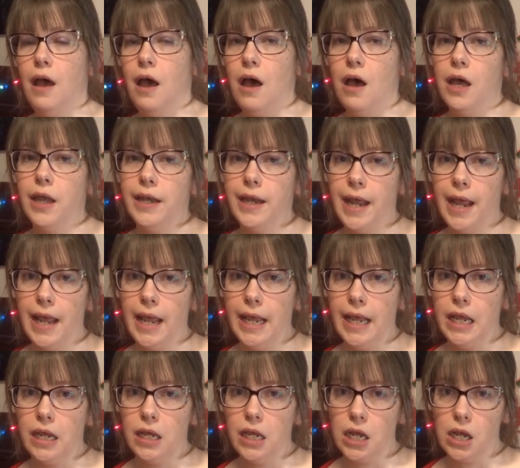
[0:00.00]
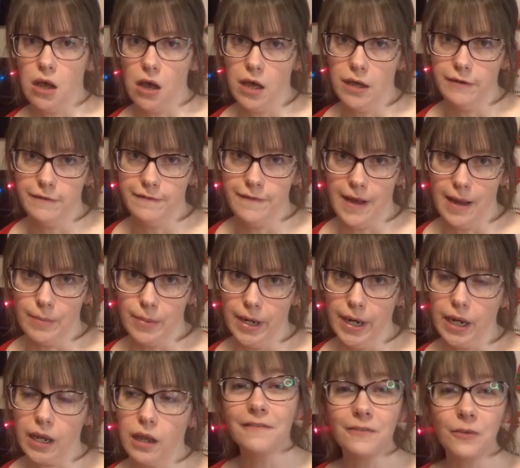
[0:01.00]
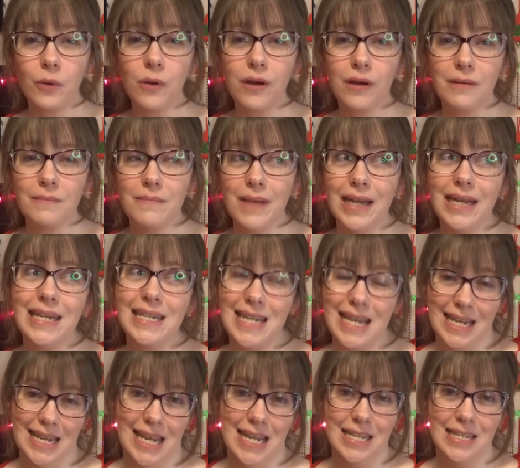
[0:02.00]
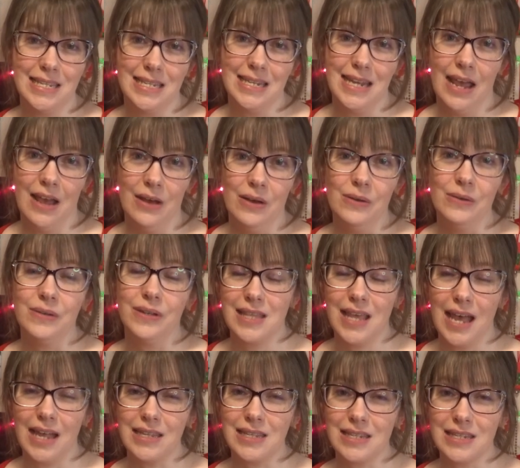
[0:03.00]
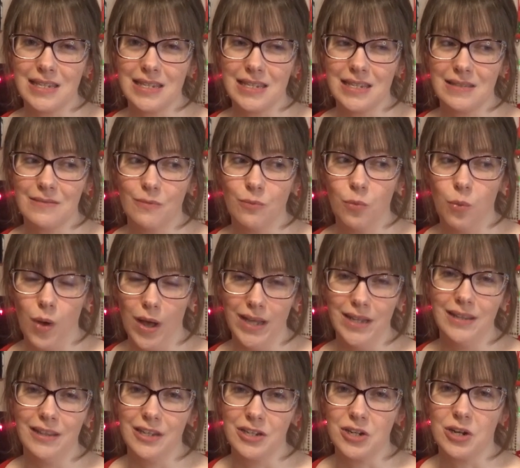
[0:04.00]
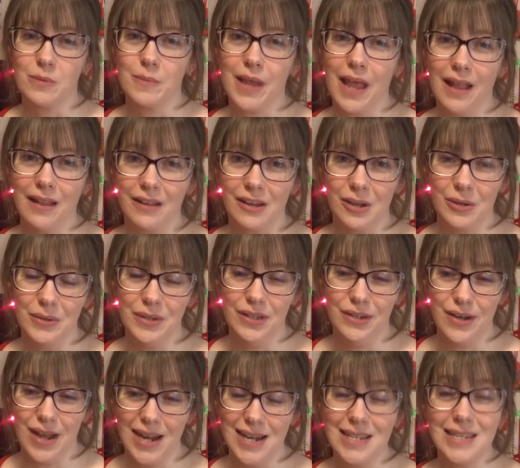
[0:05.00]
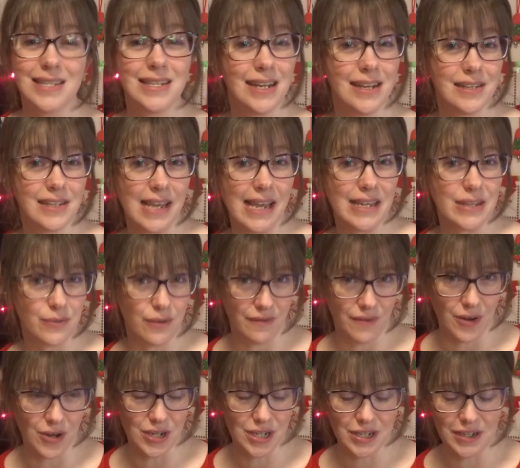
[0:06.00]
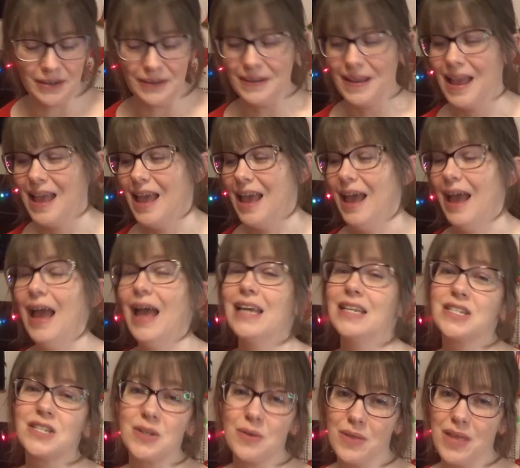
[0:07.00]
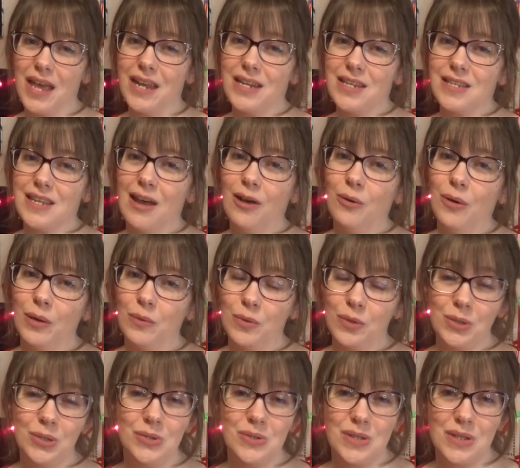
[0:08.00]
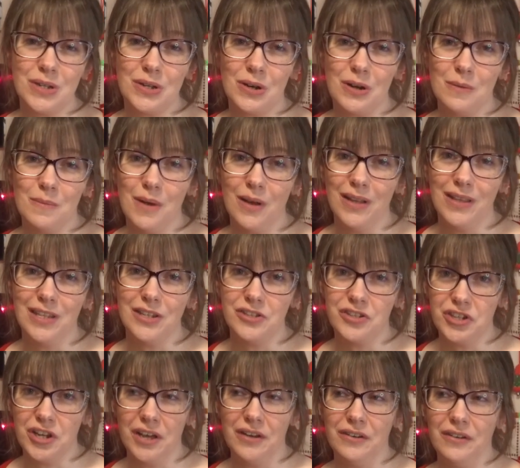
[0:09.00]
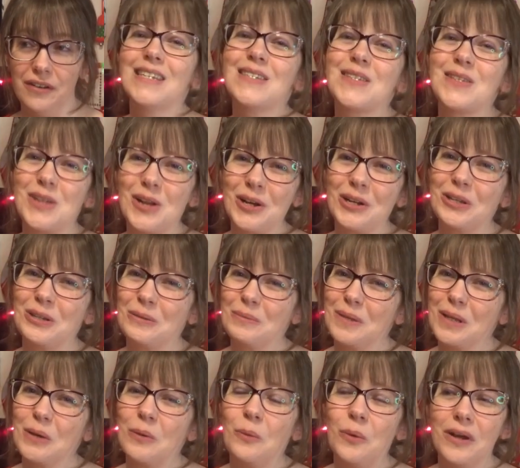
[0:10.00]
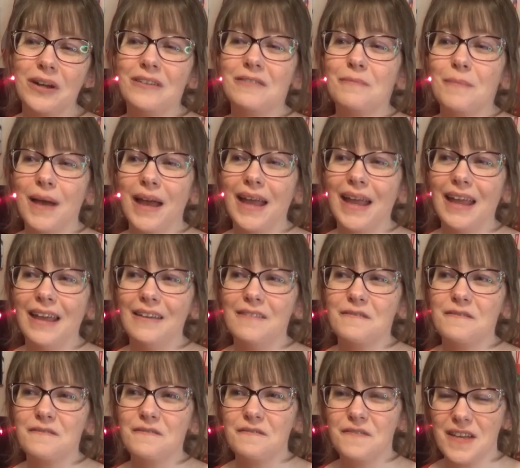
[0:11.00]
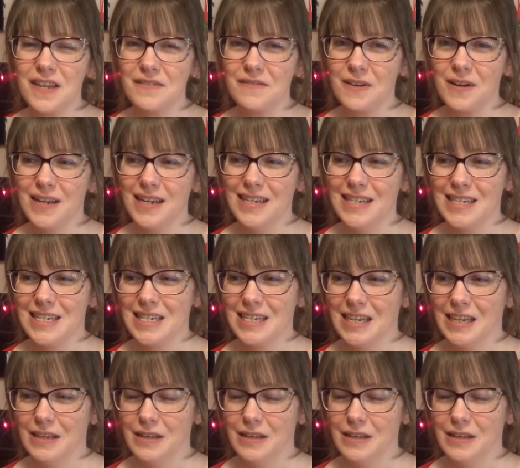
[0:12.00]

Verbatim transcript: on a cotton fabric. For many decades now, that's what the term calico in the United States has referred to. And so that is how I will use the term on this channel. This is arguably one of my favorite